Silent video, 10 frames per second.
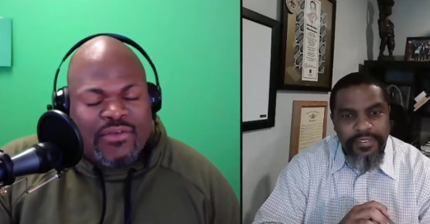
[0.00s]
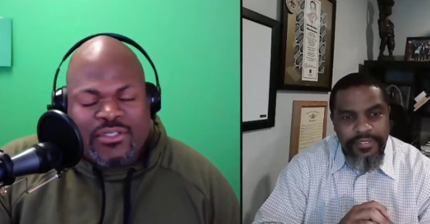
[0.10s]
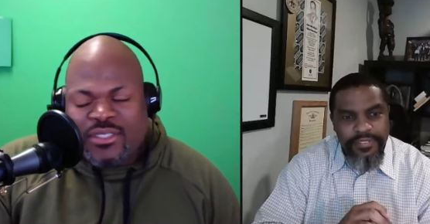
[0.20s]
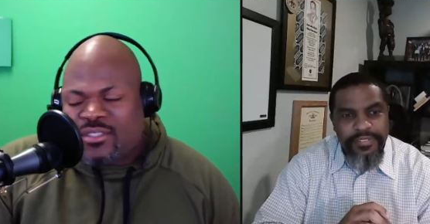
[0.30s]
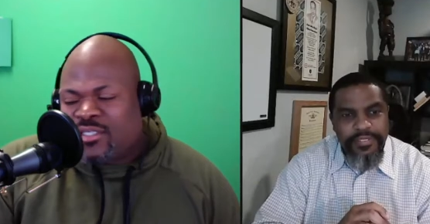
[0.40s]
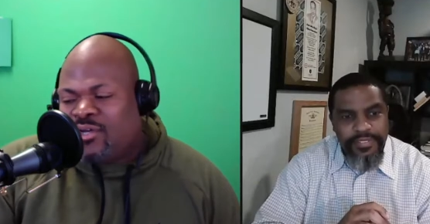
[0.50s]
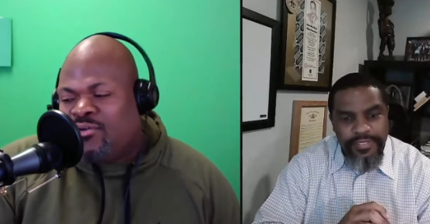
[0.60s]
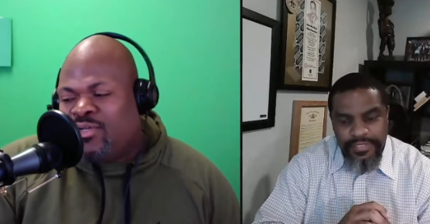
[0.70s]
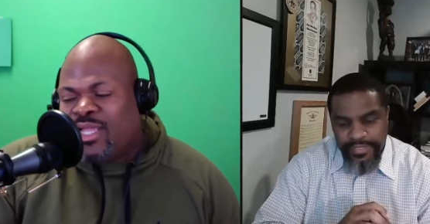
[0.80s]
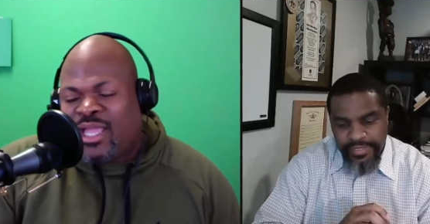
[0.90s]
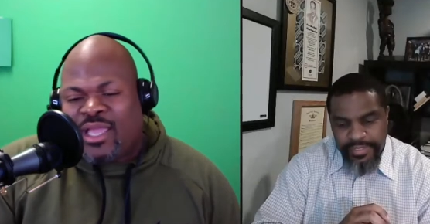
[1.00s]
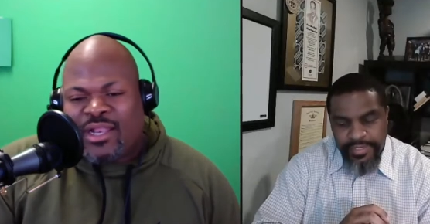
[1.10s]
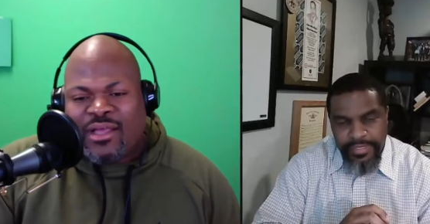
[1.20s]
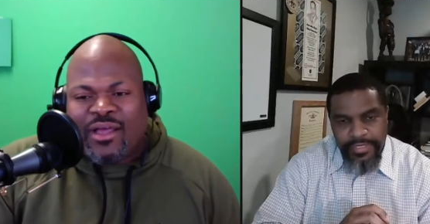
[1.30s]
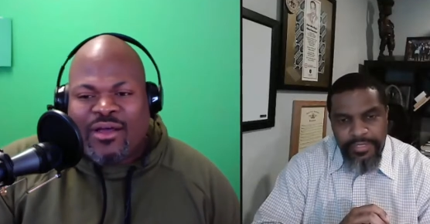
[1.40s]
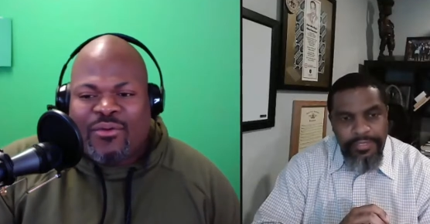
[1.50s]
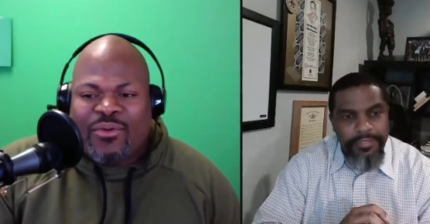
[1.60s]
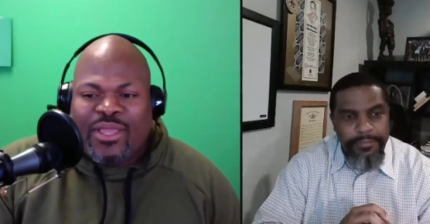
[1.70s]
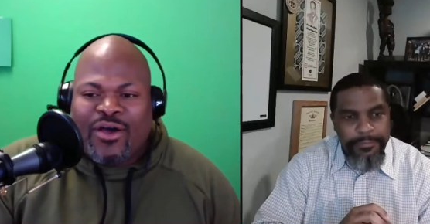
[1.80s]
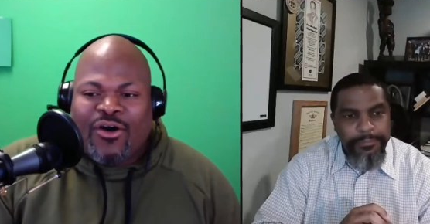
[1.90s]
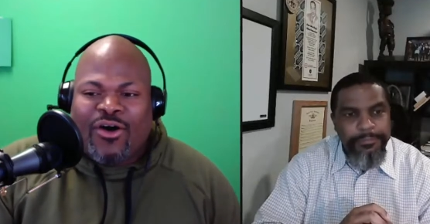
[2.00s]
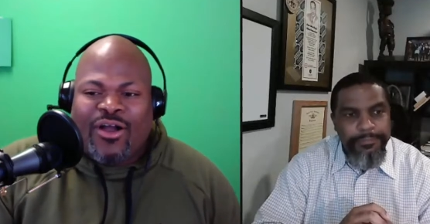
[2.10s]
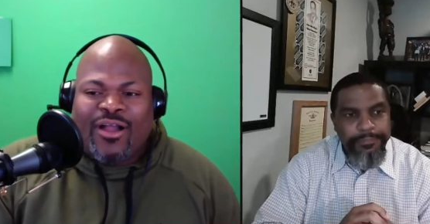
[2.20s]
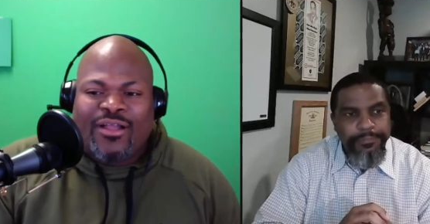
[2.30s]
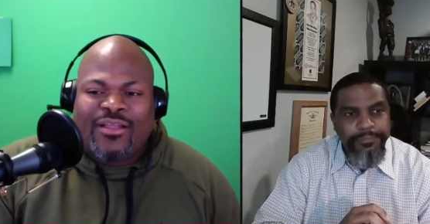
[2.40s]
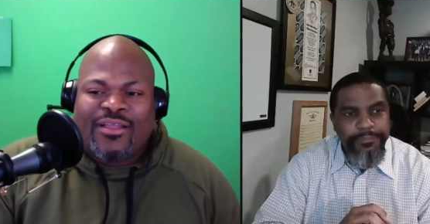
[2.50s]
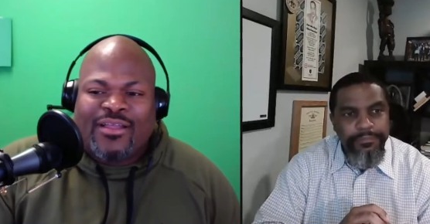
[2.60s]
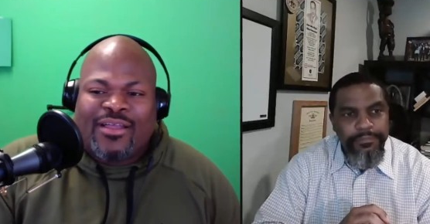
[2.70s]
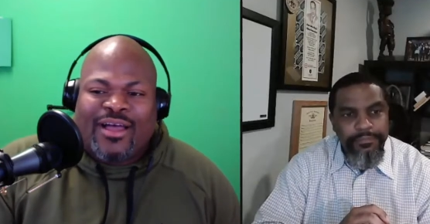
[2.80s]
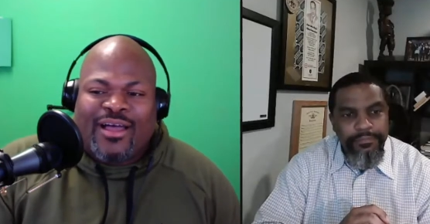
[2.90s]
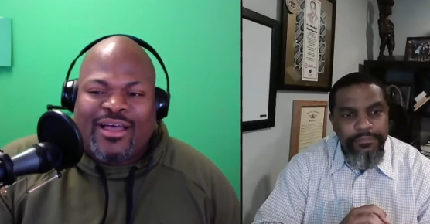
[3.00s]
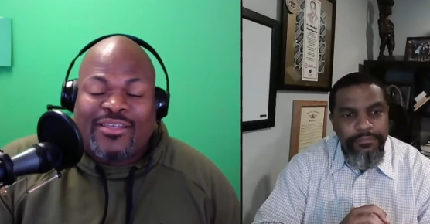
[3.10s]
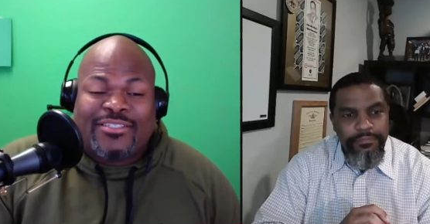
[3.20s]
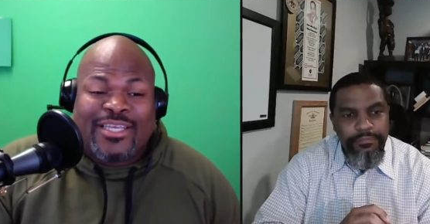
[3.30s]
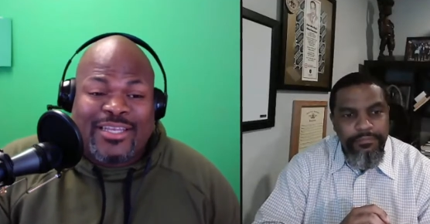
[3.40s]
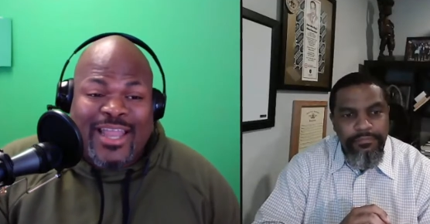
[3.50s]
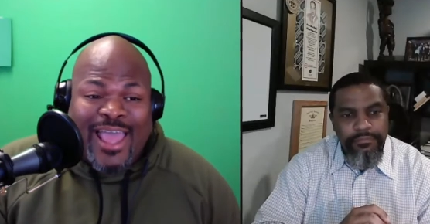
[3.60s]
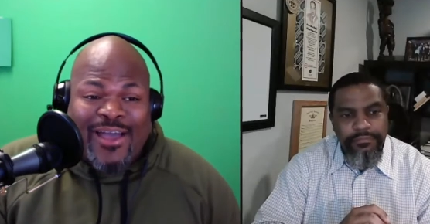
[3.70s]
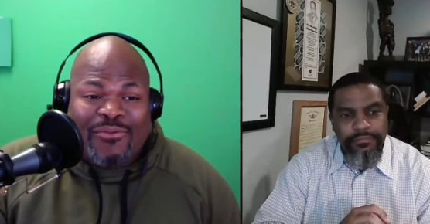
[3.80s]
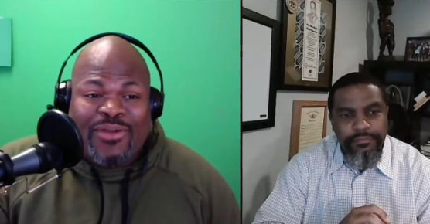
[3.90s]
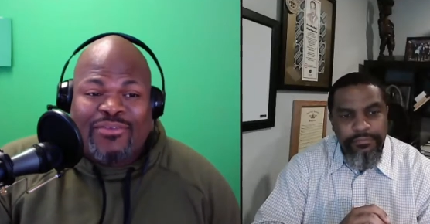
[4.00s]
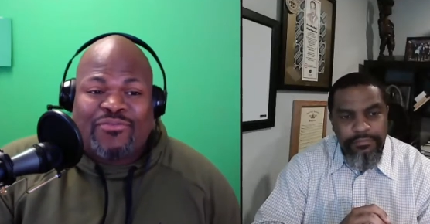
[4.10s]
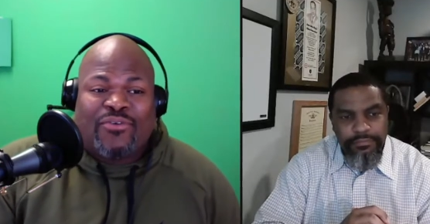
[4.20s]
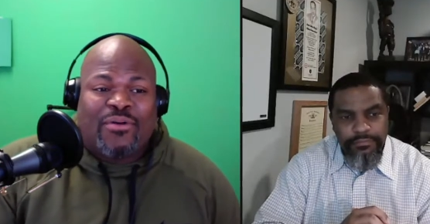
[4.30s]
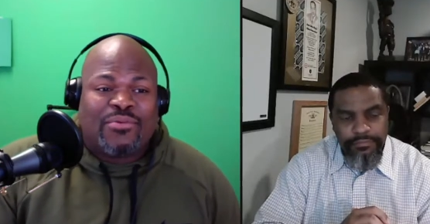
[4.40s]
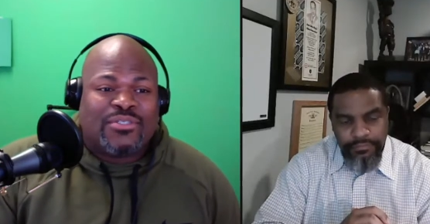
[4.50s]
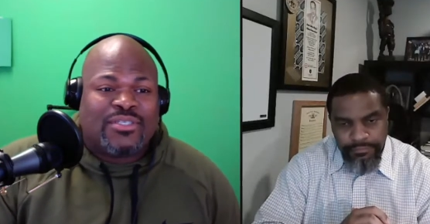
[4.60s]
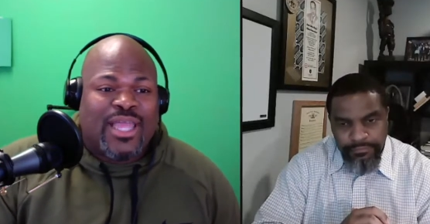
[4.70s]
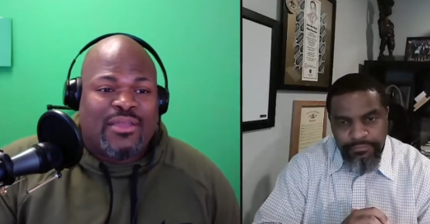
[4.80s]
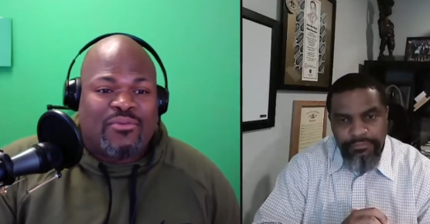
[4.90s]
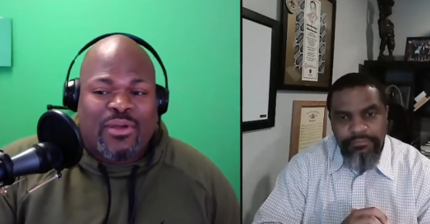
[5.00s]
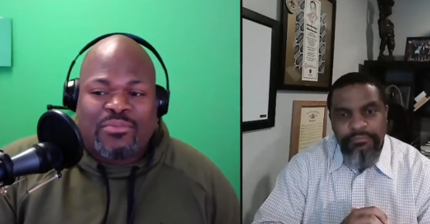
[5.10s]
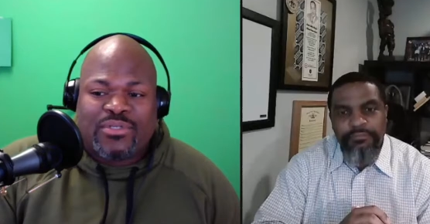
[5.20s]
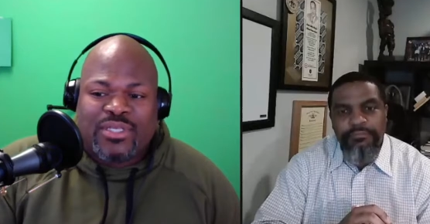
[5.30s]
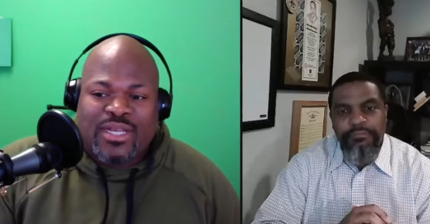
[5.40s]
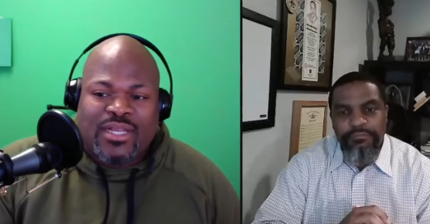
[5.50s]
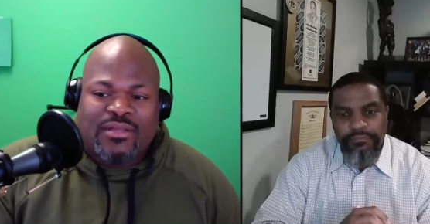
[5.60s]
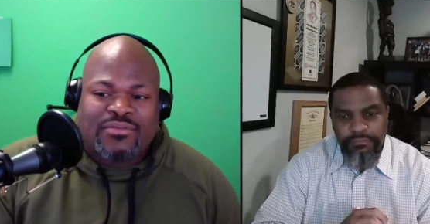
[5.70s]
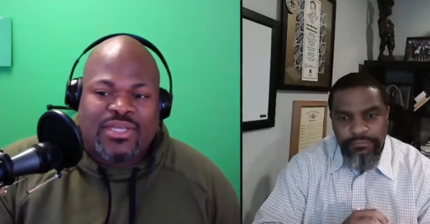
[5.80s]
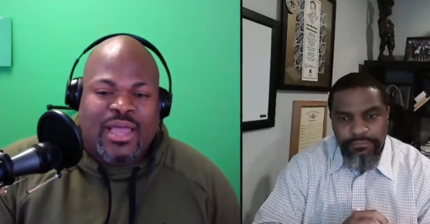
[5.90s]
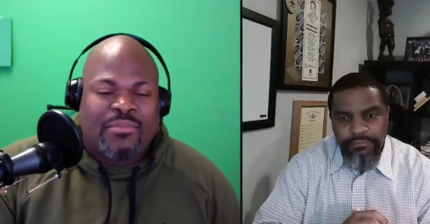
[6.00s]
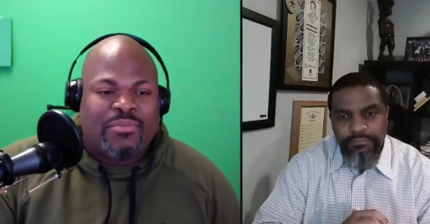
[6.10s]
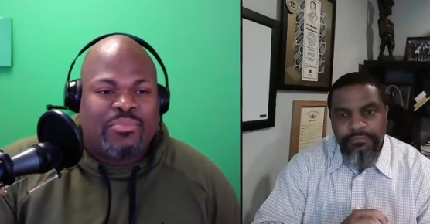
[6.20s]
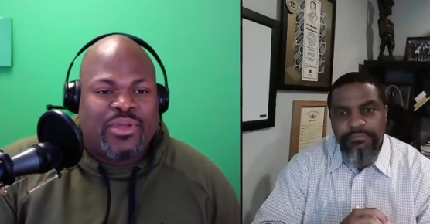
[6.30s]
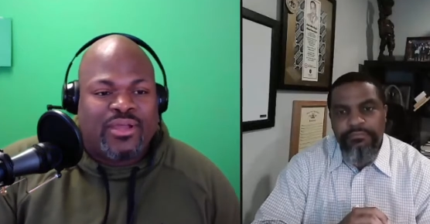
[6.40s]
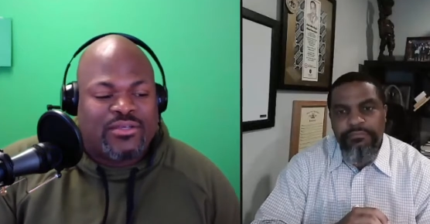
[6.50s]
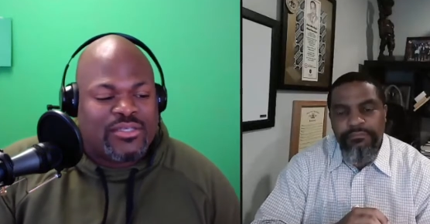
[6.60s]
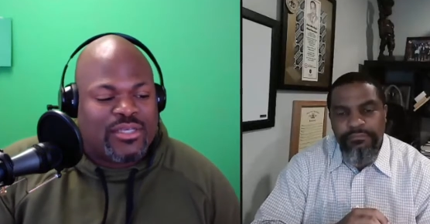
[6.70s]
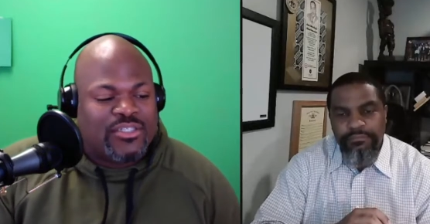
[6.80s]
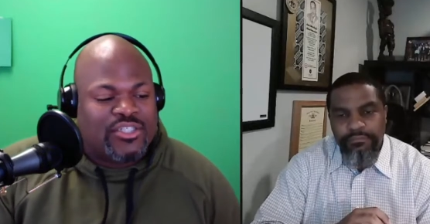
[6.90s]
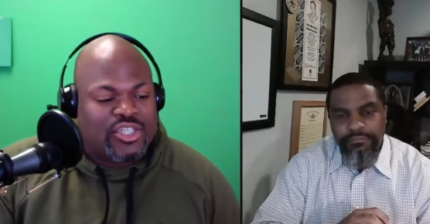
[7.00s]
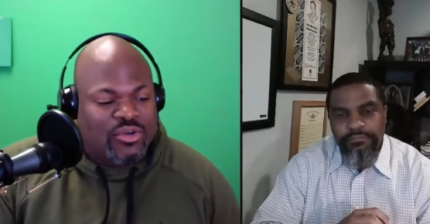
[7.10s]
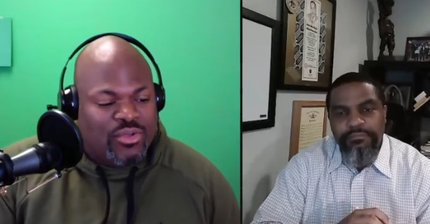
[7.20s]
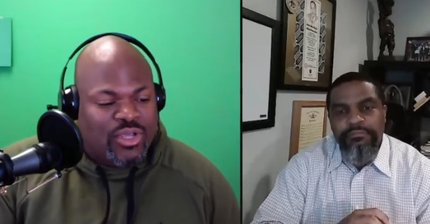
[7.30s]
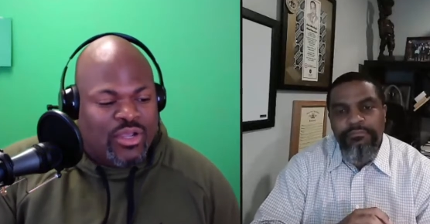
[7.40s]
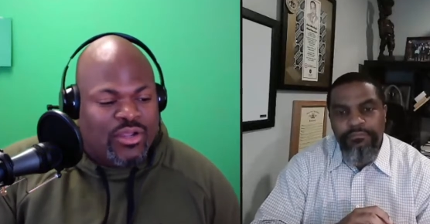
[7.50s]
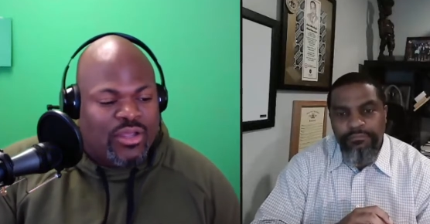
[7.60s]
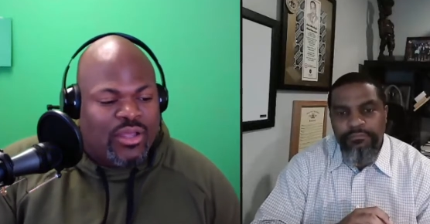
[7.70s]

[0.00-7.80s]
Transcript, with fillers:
Speaker 1: you just tuned in, uh, we are uh, sitting down with former state representative Tommie Pierson Jr.,